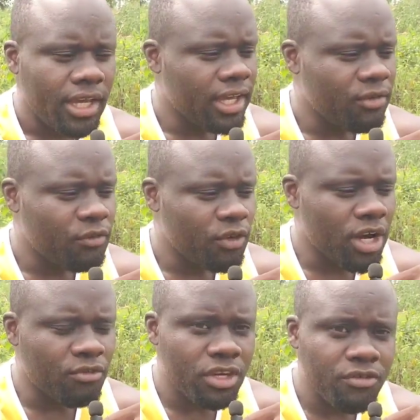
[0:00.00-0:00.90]
if you
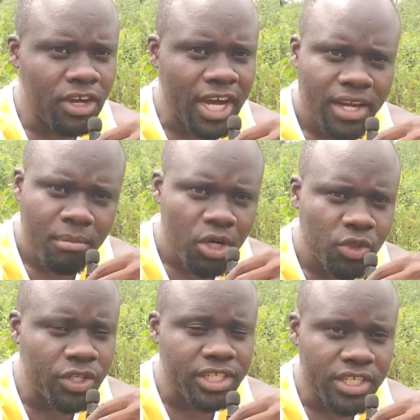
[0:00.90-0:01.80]
have never heard
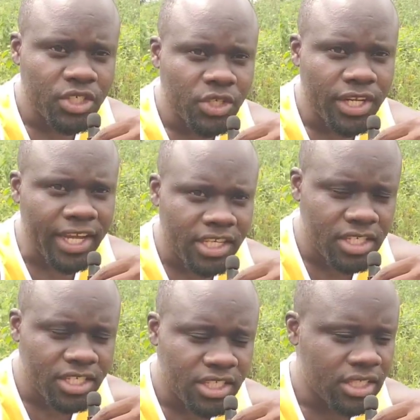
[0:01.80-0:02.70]
about retention
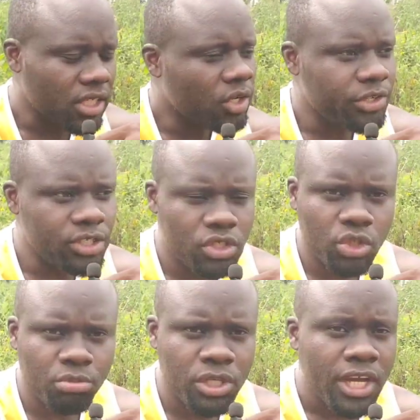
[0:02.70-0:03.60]
editing on
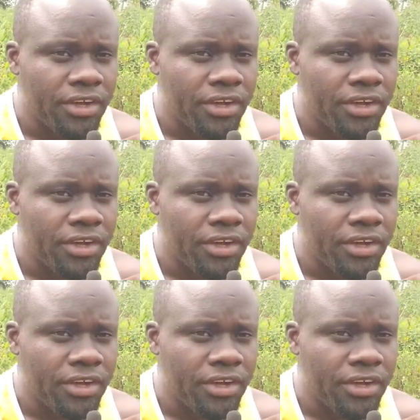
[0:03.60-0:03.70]
youtube